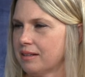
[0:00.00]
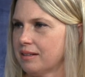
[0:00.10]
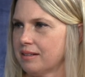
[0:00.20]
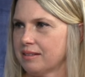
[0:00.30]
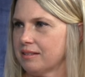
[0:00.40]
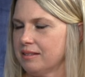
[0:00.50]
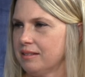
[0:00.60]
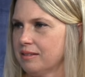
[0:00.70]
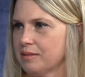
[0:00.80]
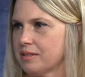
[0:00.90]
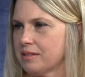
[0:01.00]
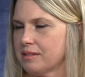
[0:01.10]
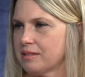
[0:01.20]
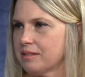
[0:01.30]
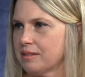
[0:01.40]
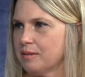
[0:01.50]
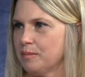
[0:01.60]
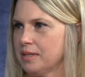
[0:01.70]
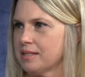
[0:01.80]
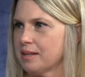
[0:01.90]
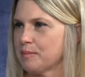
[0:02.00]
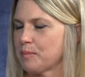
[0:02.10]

Uh, yeah, it was just. Did amazing. you think